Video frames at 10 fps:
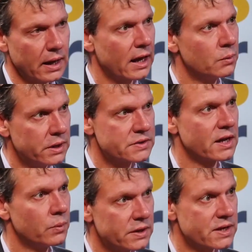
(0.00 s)
8 weeks,
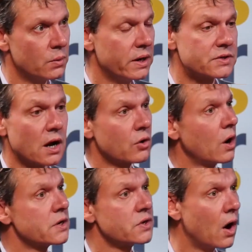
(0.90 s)
8 weeks, 8 weeks
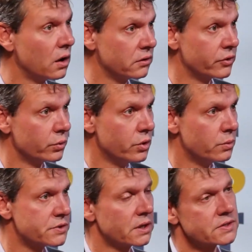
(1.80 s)
across all of the
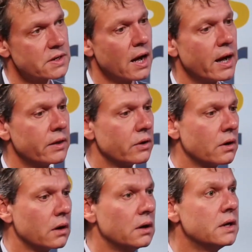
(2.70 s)
rooms. And at Sky, there
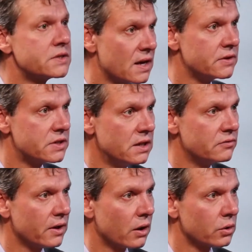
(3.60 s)
are
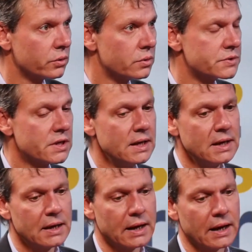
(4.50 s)
17 flower rooms,
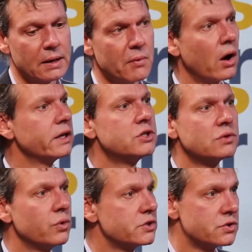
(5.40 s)
each
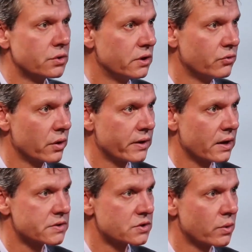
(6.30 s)
of which is
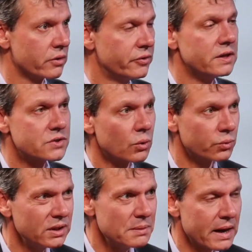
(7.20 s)
34,000 square feet. So
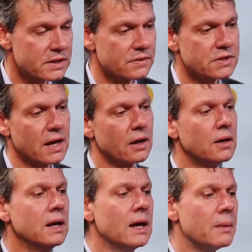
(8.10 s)
really massive scale.